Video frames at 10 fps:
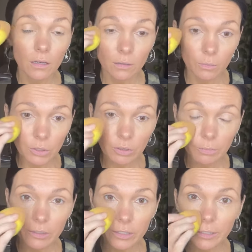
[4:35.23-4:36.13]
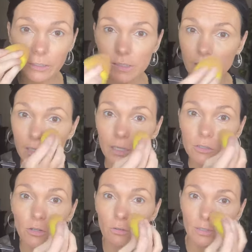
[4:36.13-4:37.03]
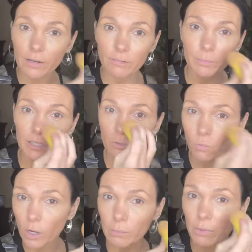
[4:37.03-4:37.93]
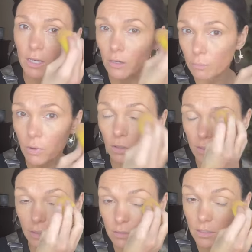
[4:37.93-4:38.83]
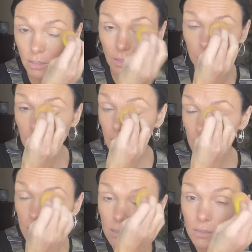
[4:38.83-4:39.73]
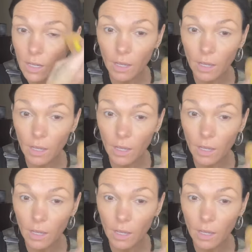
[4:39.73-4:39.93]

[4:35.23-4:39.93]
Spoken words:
beauty blender on your skin. Don't ever be wiping or pulling your skin, because